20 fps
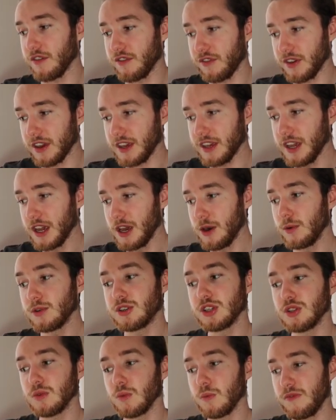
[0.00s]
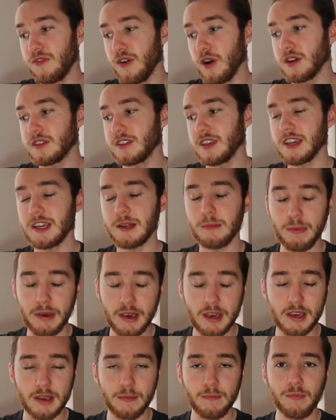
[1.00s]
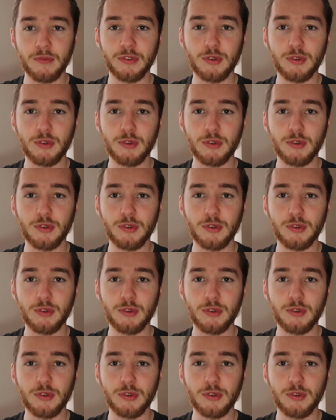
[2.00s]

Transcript: fee, which is 13p.